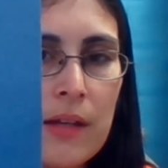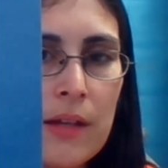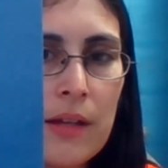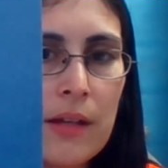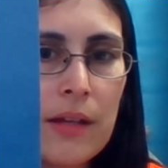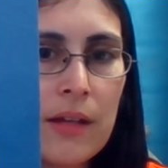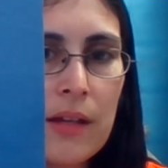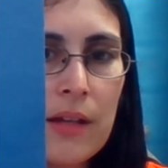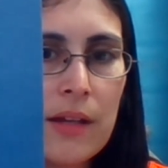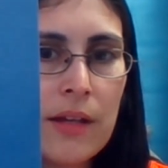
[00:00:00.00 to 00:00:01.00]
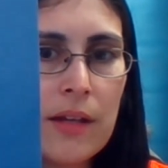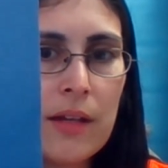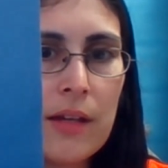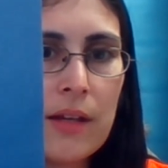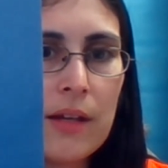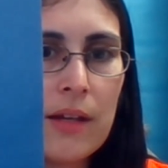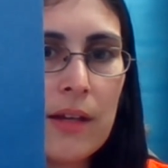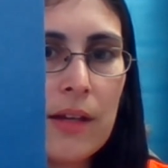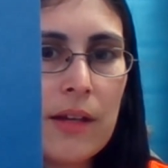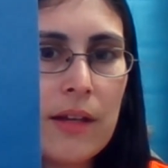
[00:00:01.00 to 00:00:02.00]

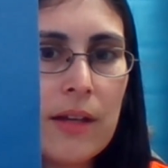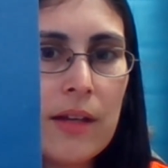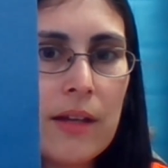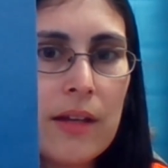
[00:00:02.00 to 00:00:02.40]
[no speech]